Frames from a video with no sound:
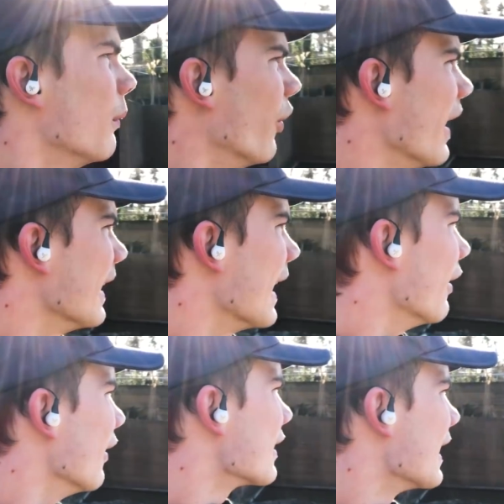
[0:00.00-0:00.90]
But right now
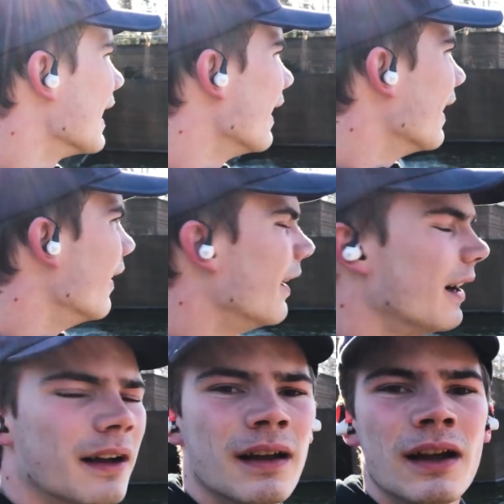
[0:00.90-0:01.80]
it looks like they're
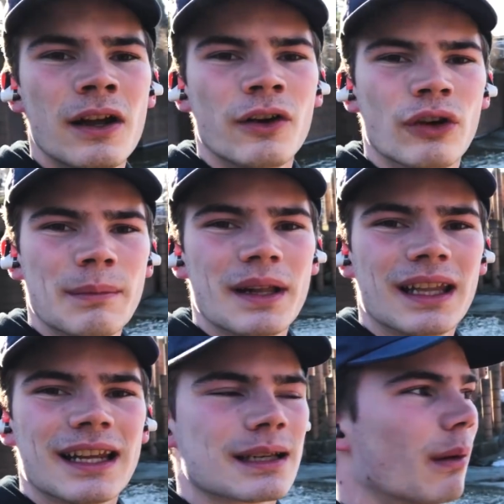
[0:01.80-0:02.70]

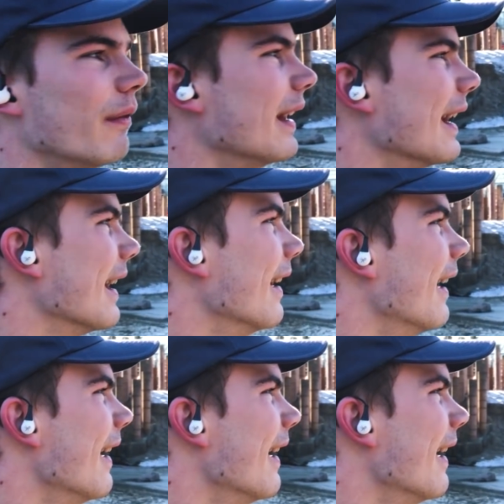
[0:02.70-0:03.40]
rebuilding some of it, and